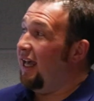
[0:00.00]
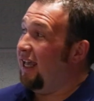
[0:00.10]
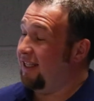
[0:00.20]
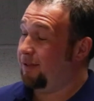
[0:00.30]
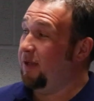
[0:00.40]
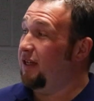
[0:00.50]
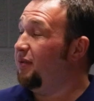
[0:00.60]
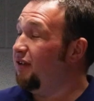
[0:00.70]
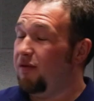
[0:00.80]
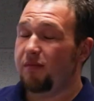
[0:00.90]
has been a
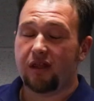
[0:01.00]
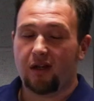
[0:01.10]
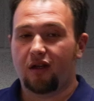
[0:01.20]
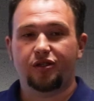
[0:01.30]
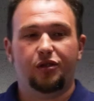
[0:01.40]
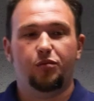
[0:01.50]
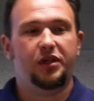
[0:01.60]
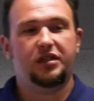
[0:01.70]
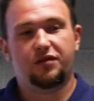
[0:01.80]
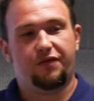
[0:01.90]
bit of a mythological
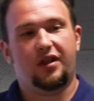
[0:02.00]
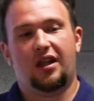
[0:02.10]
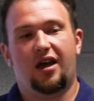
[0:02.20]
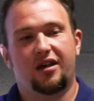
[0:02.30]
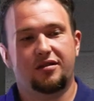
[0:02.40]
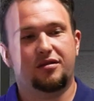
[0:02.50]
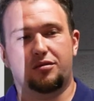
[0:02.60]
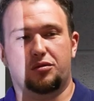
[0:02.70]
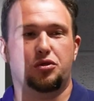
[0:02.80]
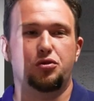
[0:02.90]
beast for the last
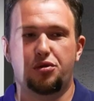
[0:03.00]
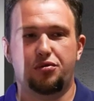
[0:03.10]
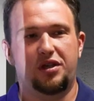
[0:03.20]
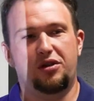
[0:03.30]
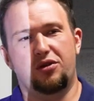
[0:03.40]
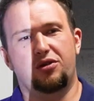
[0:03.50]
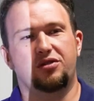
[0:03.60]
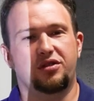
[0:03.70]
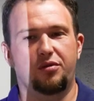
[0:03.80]
2-3 years.